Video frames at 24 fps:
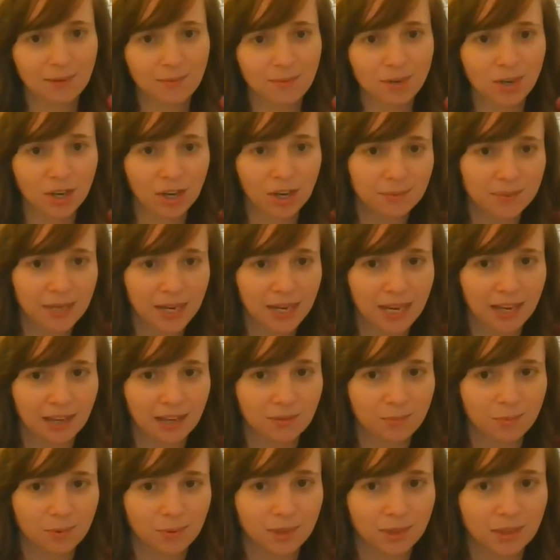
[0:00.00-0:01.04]
cupped
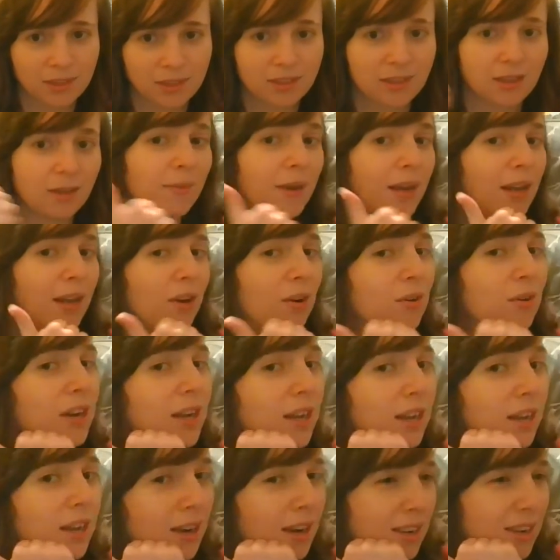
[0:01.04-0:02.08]
hand, but with the thumb out,
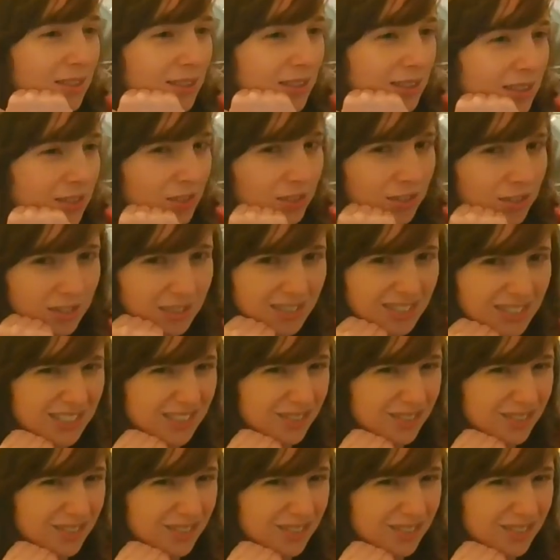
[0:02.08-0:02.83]
and then just